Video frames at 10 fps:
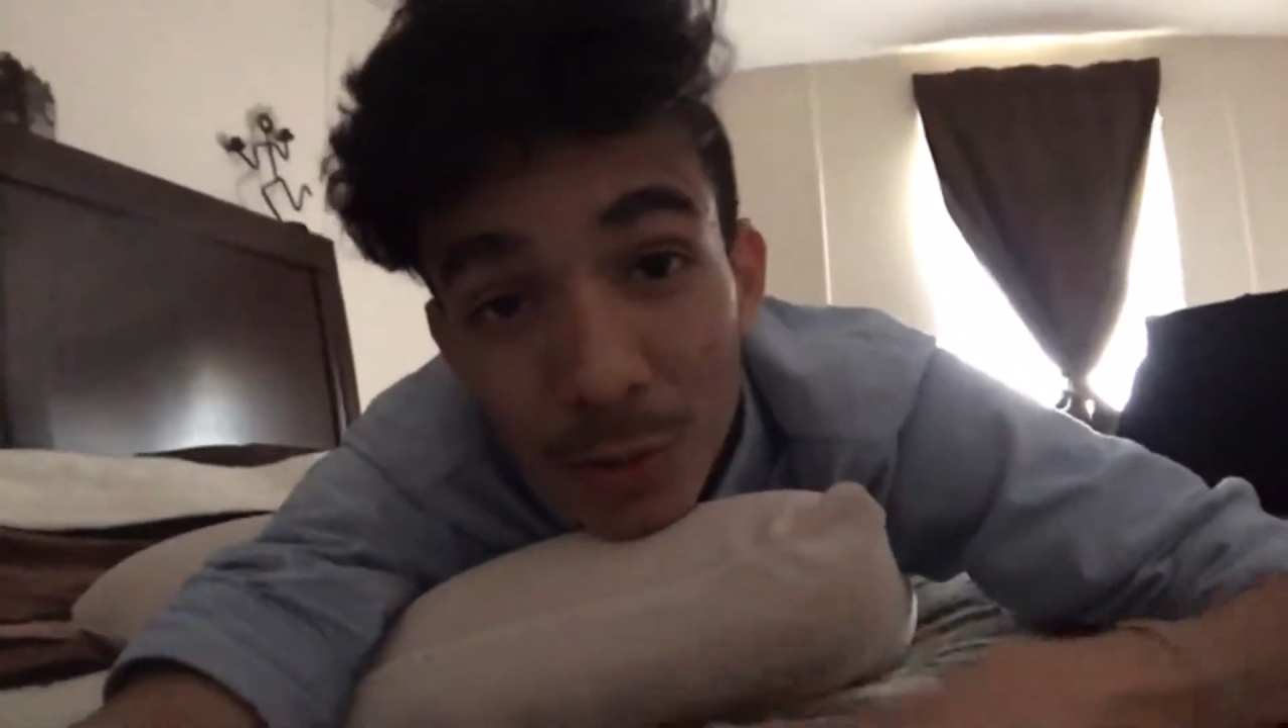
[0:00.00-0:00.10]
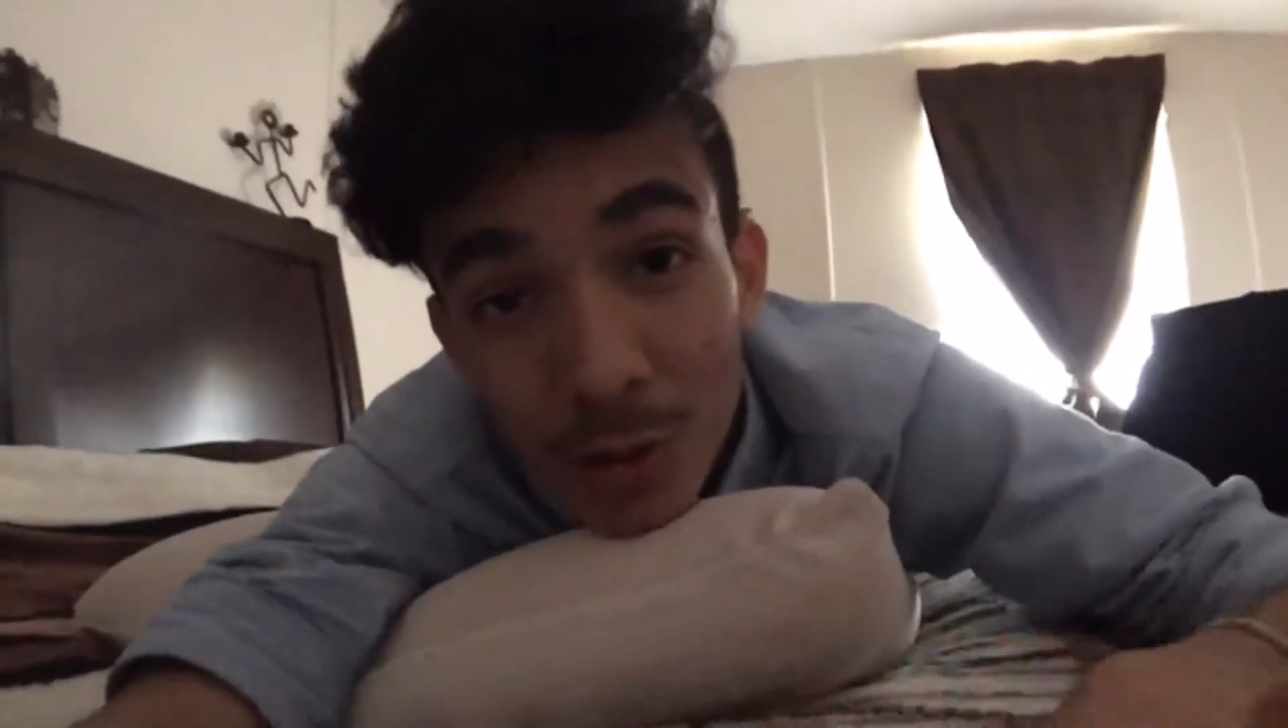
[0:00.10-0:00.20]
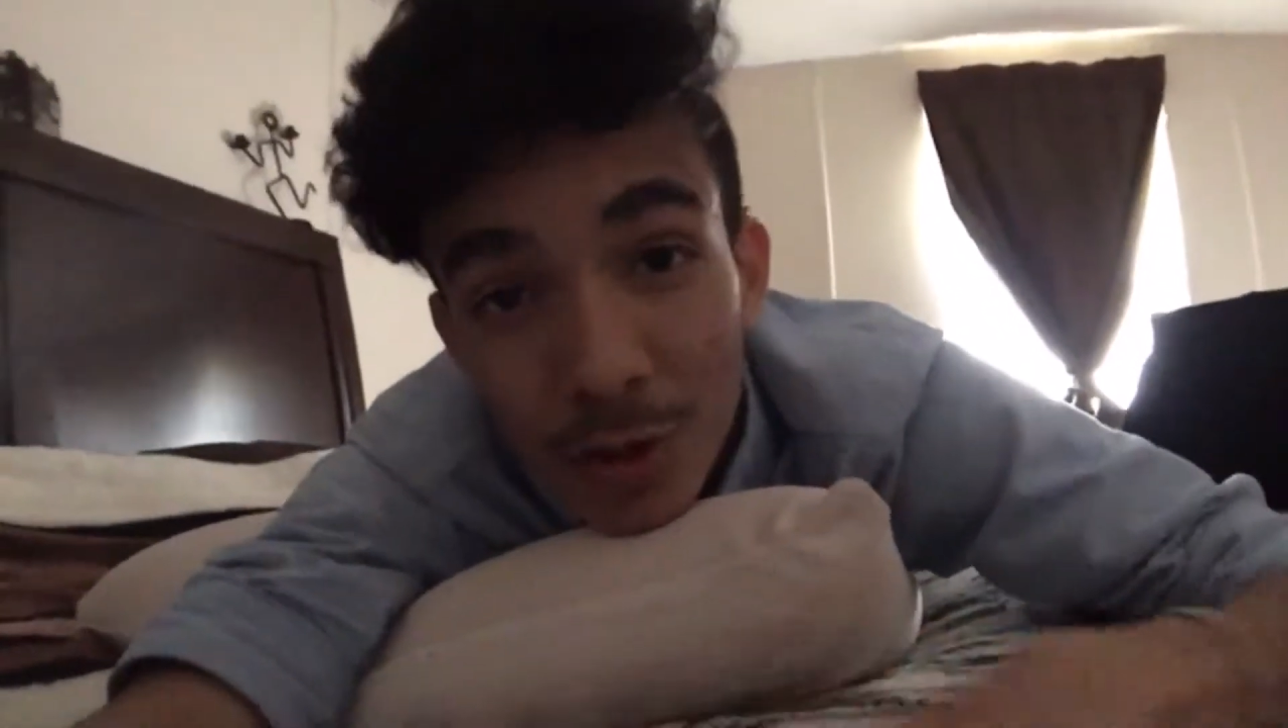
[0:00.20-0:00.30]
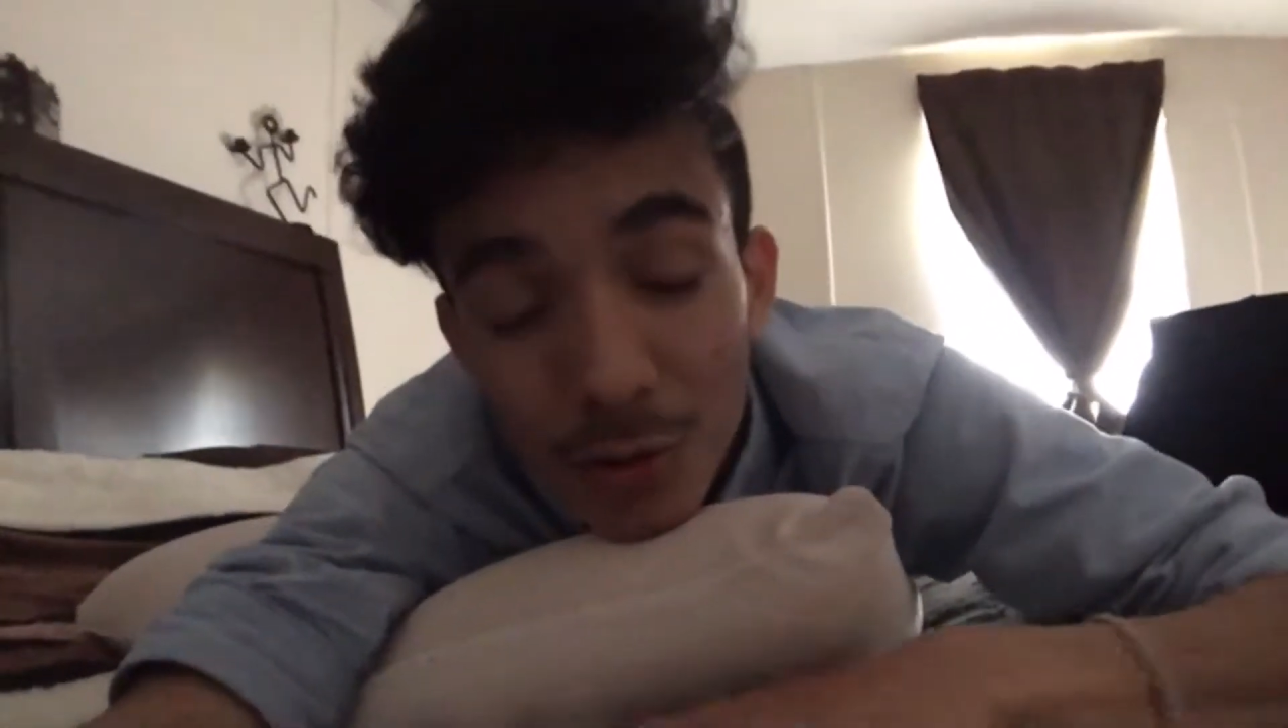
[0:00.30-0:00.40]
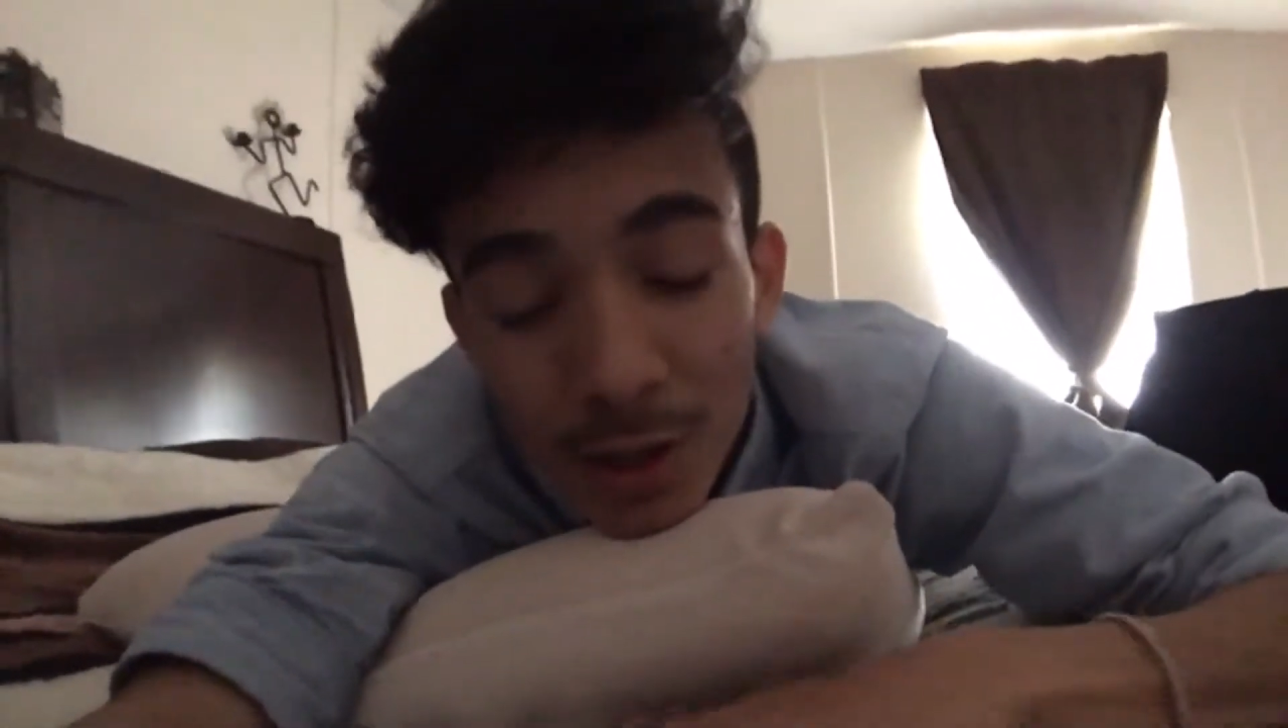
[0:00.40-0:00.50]

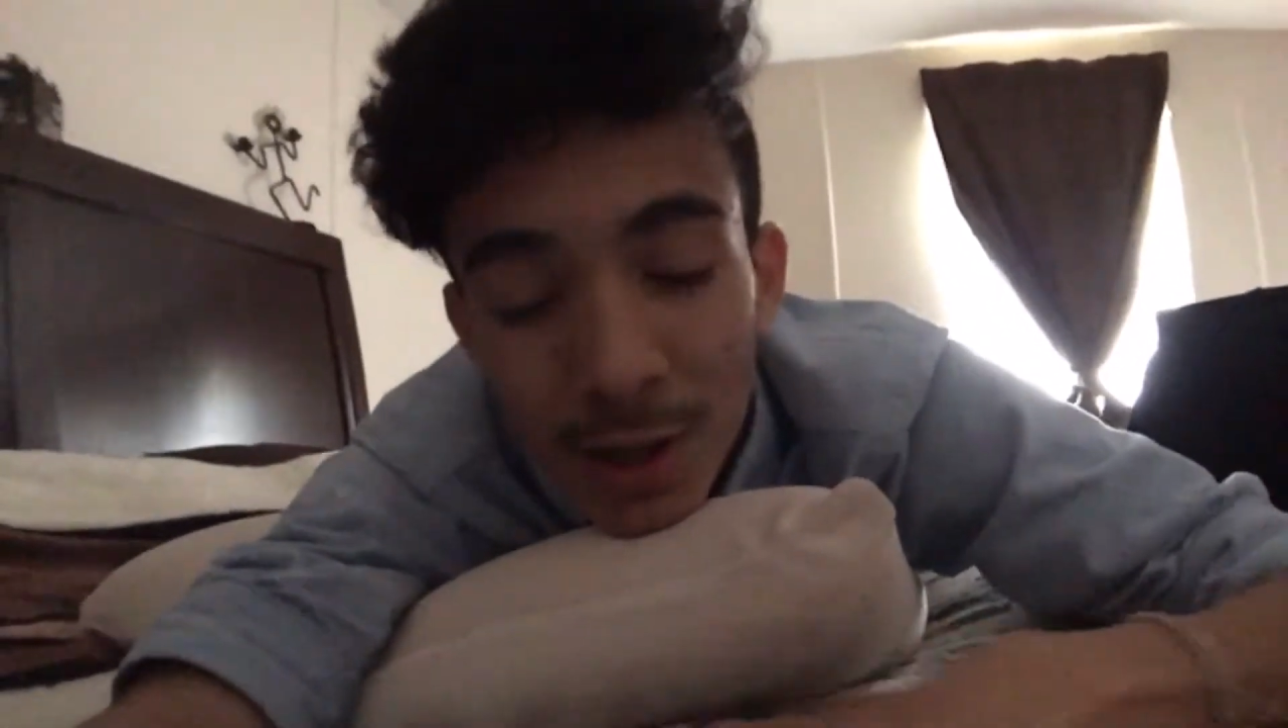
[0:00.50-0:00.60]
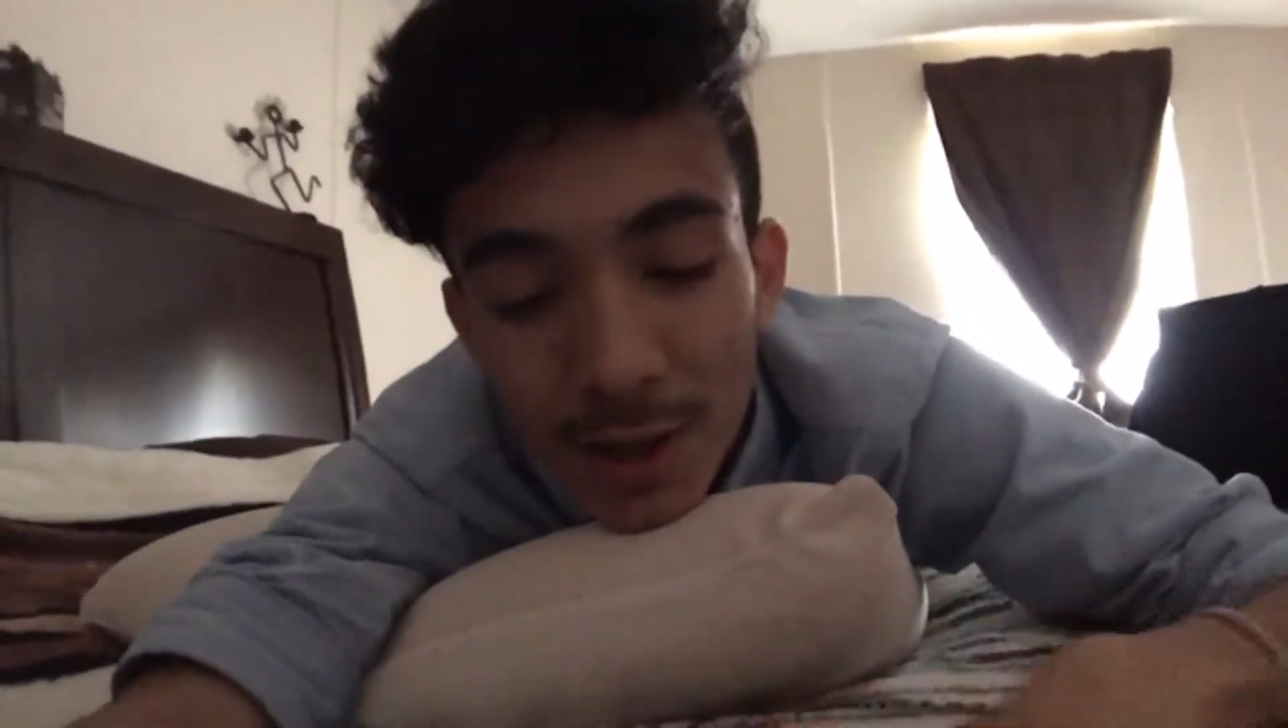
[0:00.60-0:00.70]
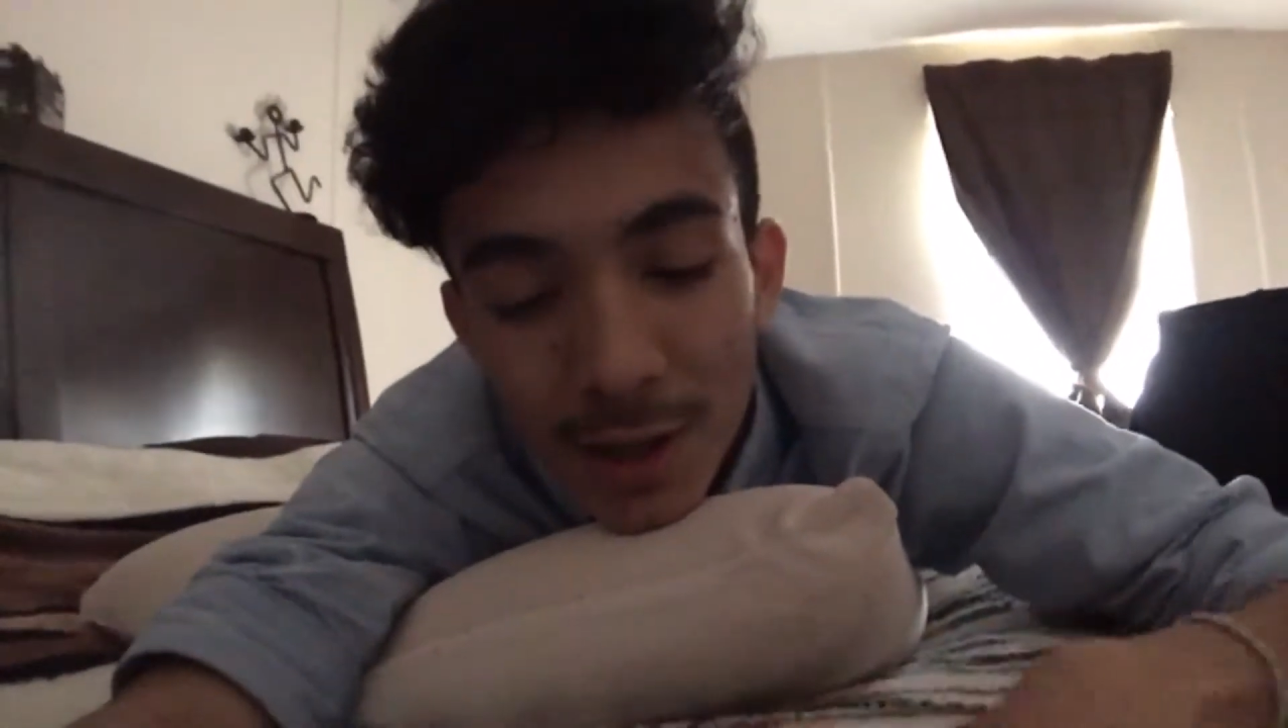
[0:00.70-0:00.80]
want to do that,